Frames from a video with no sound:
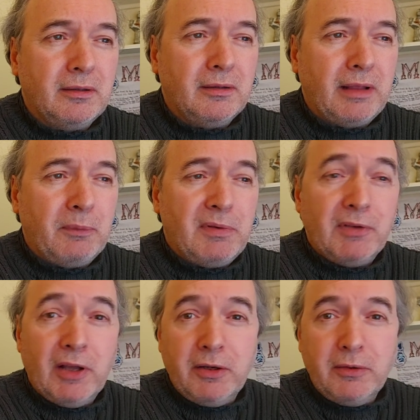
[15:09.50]
that we've
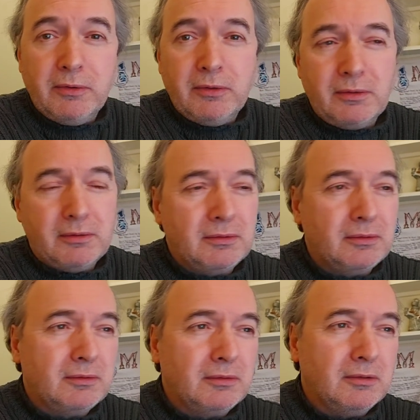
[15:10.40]
known
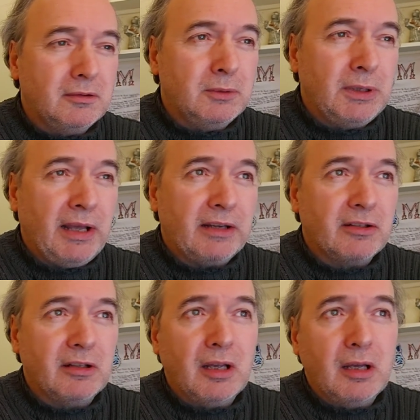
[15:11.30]
or would like
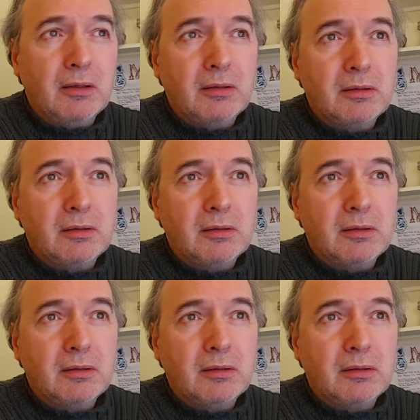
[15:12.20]
to know,